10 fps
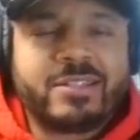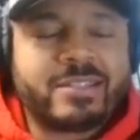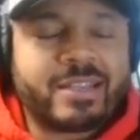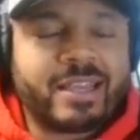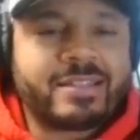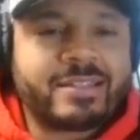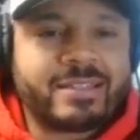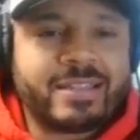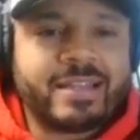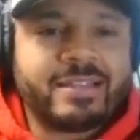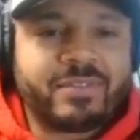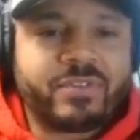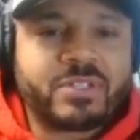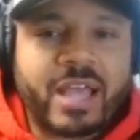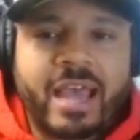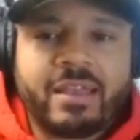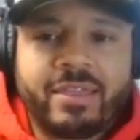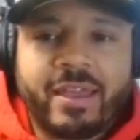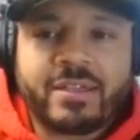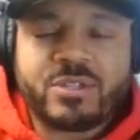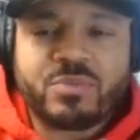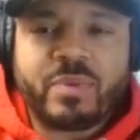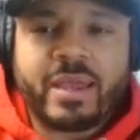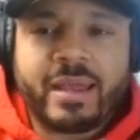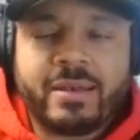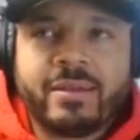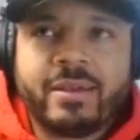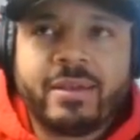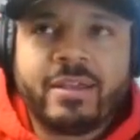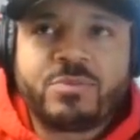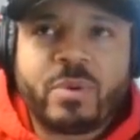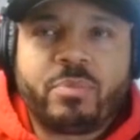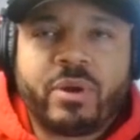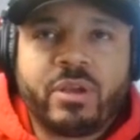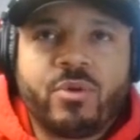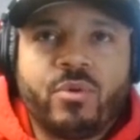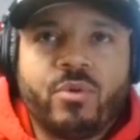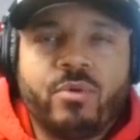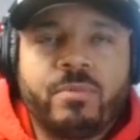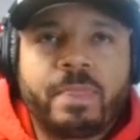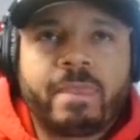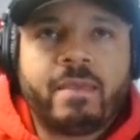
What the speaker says: just to get to see a different side of things it's been pretty cool.